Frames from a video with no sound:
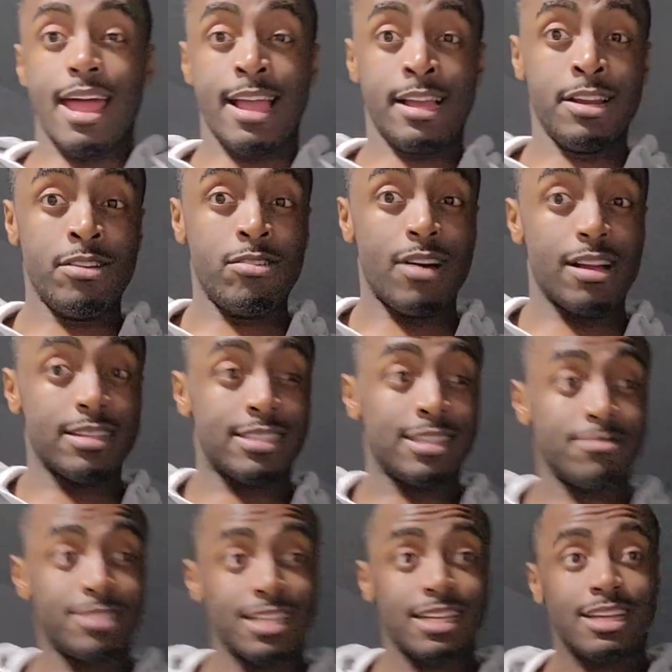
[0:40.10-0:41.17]
And you know
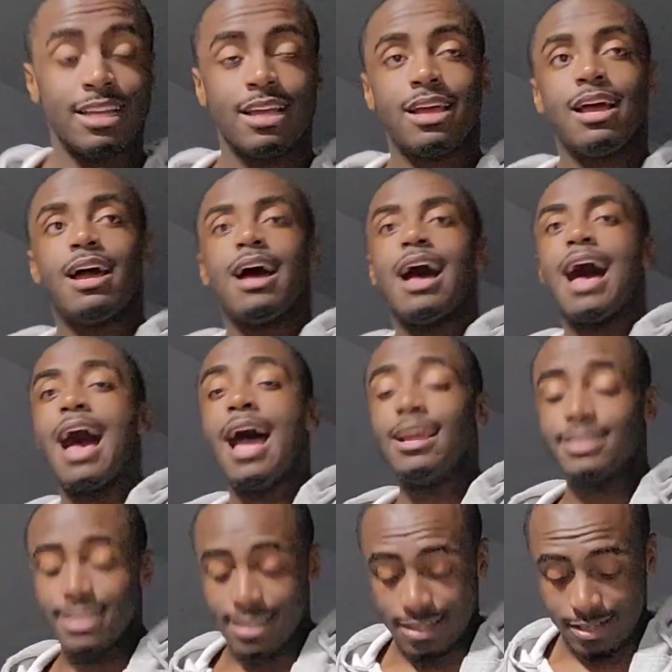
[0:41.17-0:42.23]
something? I
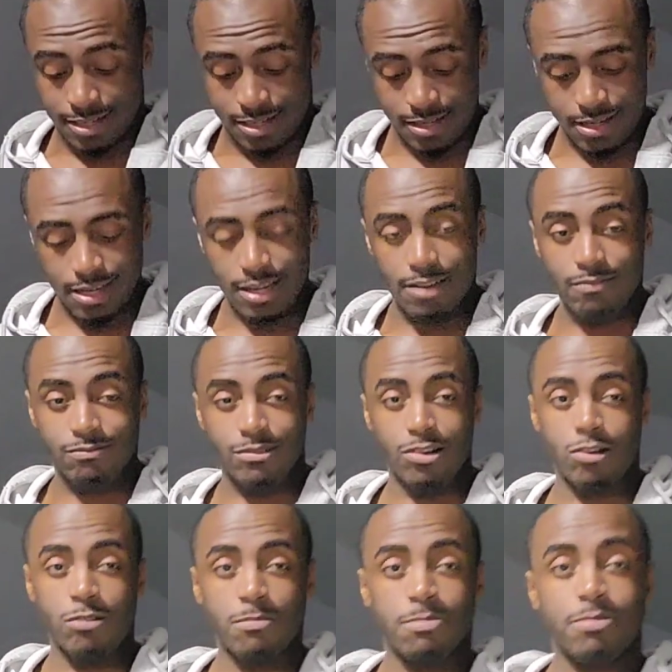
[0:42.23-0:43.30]
actually look good in the
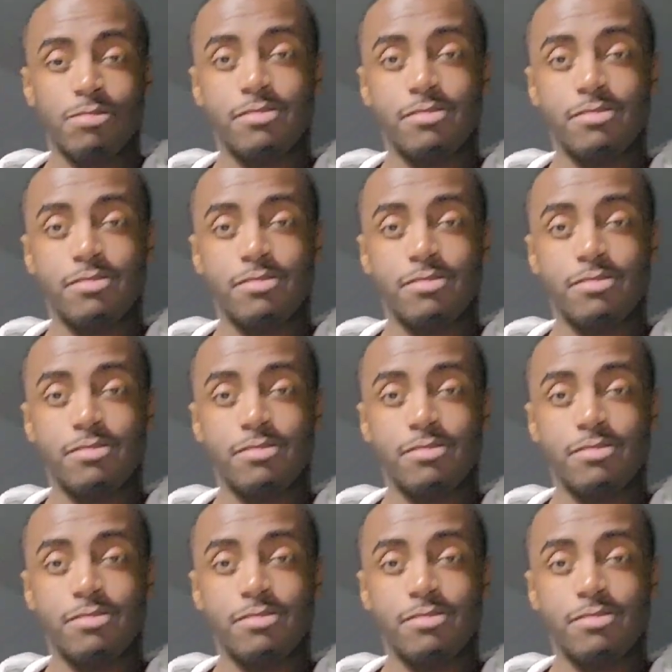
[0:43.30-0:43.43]
robe.